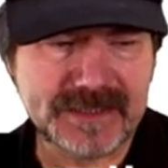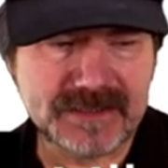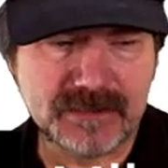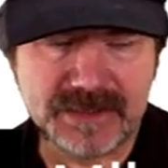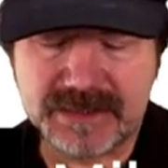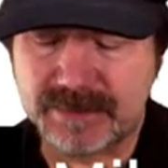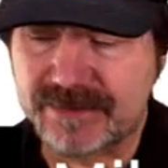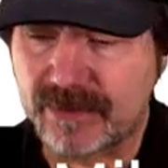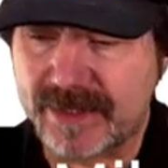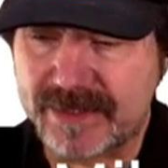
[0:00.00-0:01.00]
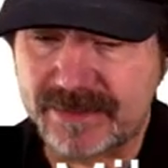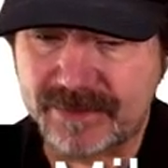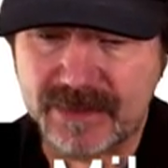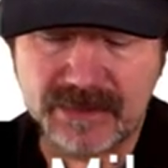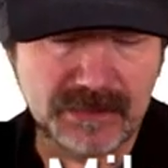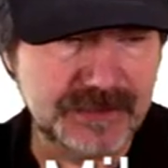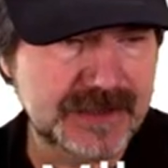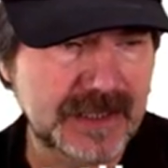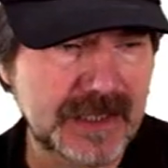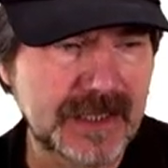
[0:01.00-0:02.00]
going to be very difficult
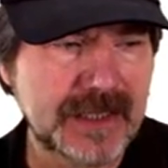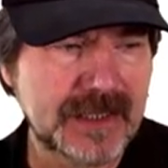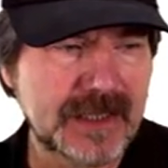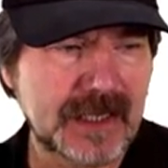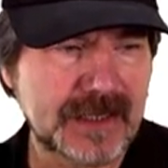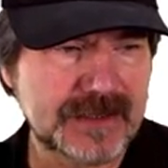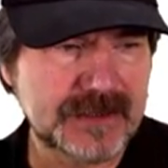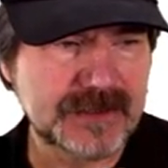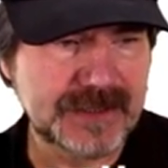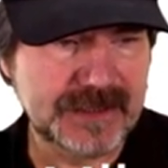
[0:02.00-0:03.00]
uh, uh, using the